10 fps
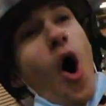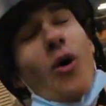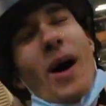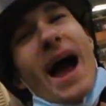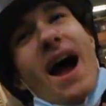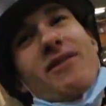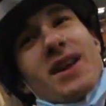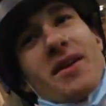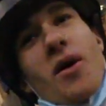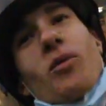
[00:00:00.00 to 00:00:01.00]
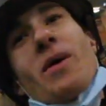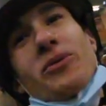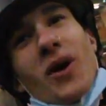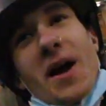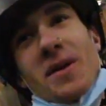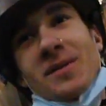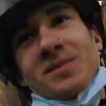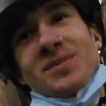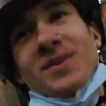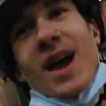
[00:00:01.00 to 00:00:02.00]
oh, wait, here. whip front.
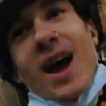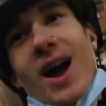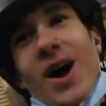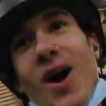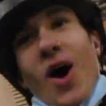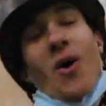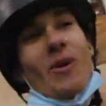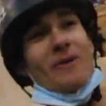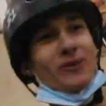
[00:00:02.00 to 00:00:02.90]
Oh. Whip